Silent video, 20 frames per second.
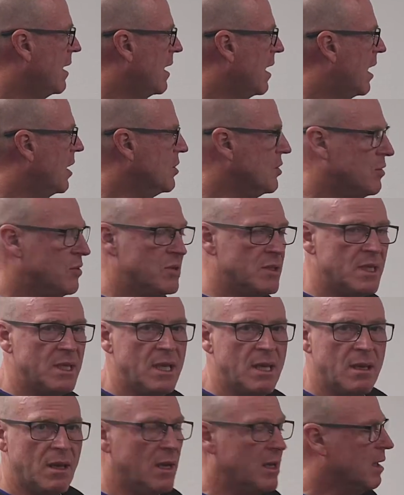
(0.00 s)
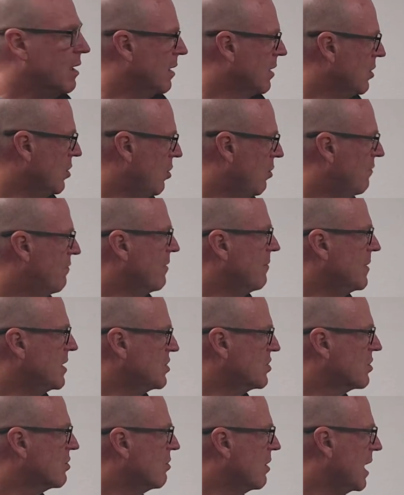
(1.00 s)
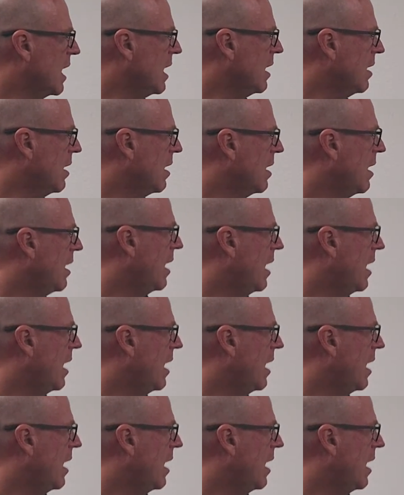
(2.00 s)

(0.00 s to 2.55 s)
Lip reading: I'll usually go from a screen